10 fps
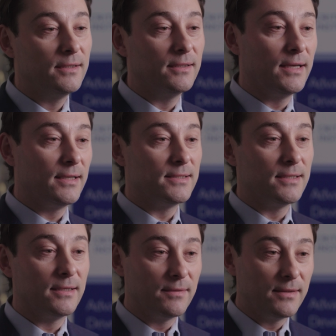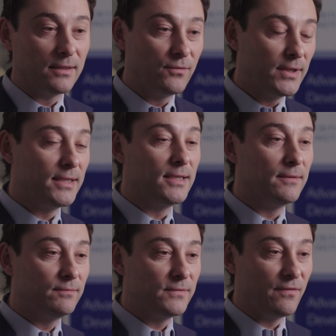And that
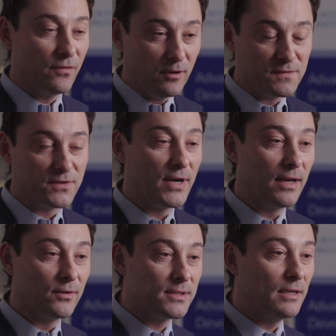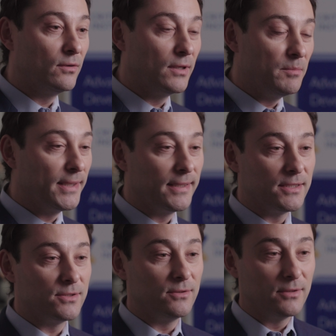really revolves around our
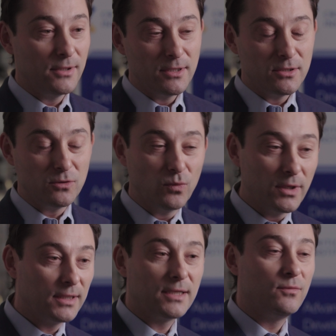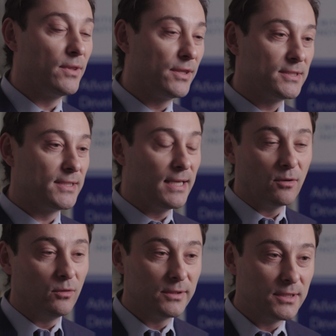ability to work with
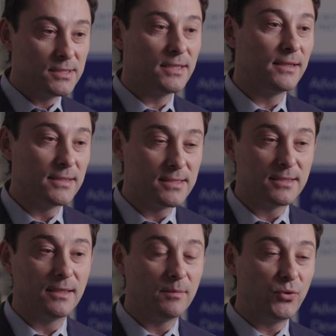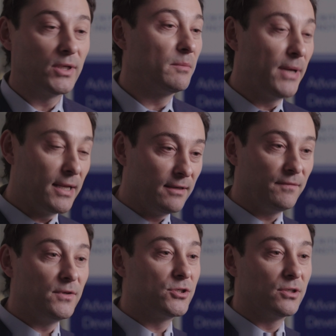stakeholders in this
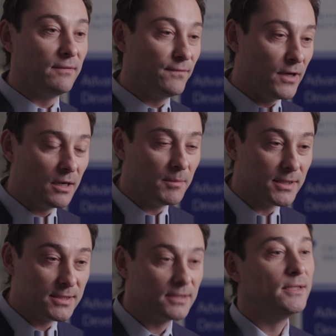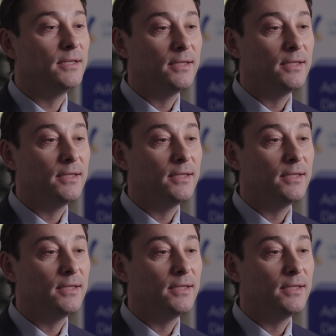pre-competitive neutral environment,